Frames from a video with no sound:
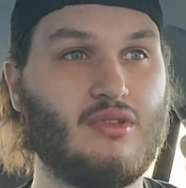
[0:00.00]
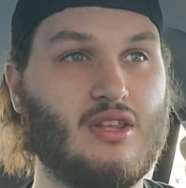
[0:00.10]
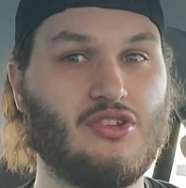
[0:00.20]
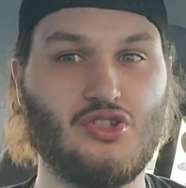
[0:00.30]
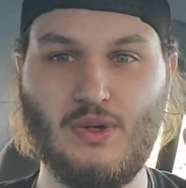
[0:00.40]

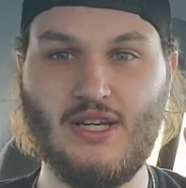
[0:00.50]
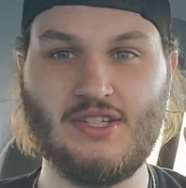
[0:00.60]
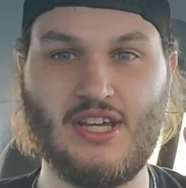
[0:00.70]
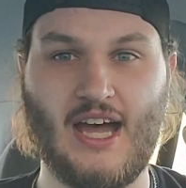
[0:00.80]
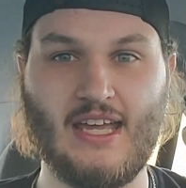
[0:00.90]
the
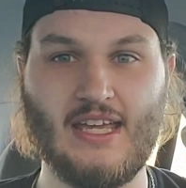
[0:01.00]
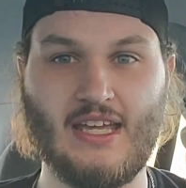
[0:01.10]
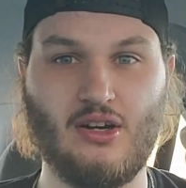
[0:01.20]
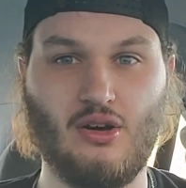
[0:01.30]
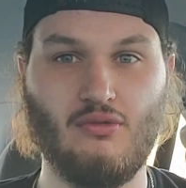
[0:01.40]
sweetness I can
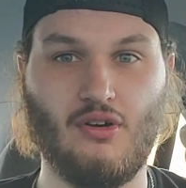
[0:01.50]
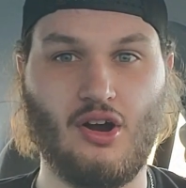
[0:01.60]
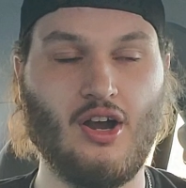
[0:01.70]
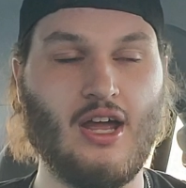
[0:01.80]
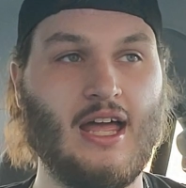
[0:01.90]
get
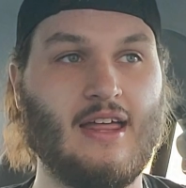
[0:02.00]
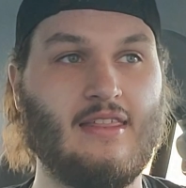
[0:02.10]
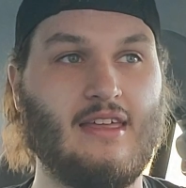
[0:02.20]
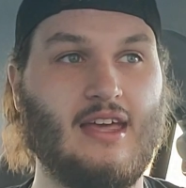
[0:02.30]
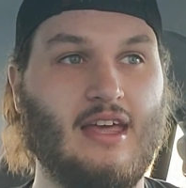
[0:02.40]
over.
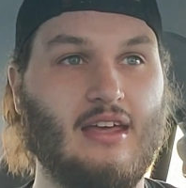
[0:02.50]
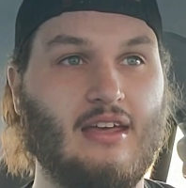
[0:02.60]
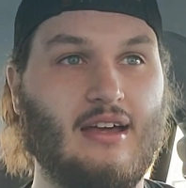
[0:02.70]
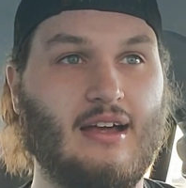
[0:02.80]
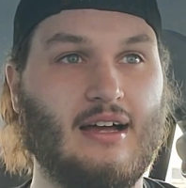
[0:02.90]
The
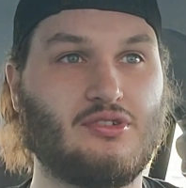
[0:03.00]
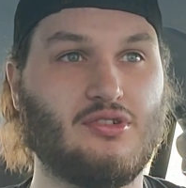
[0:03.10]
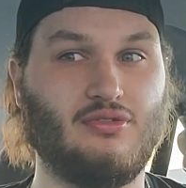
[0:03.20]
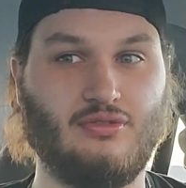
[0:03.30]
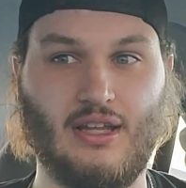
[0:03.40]
actual
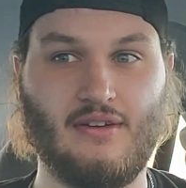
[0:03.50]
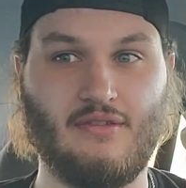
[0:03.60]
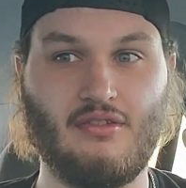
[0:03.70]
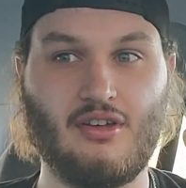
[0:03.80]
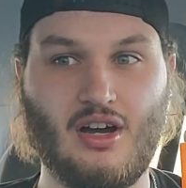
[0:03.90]

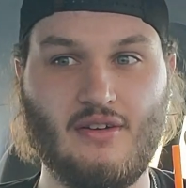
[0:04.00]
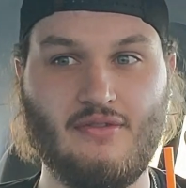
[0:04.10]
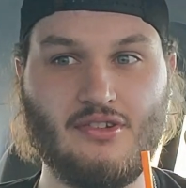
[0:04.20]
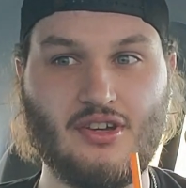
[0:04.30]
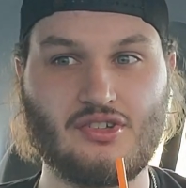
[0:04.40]
flavor of the
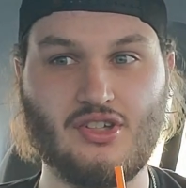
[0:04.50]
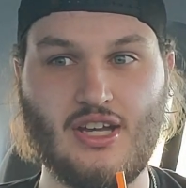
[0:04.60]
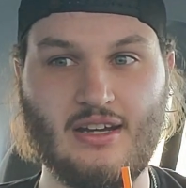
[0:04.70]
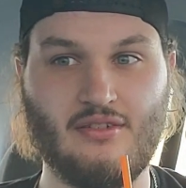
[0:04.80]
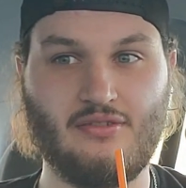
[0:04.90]
coffee is actually
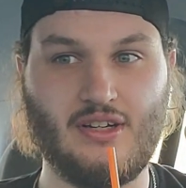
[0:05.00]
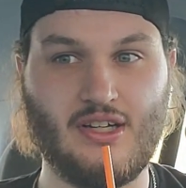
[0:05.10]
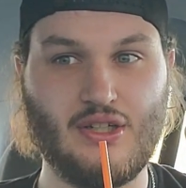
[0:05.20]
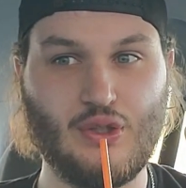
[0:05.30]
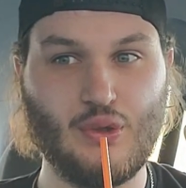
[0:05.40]
kind of
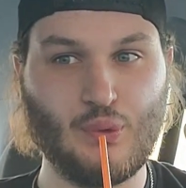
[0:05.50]
fun.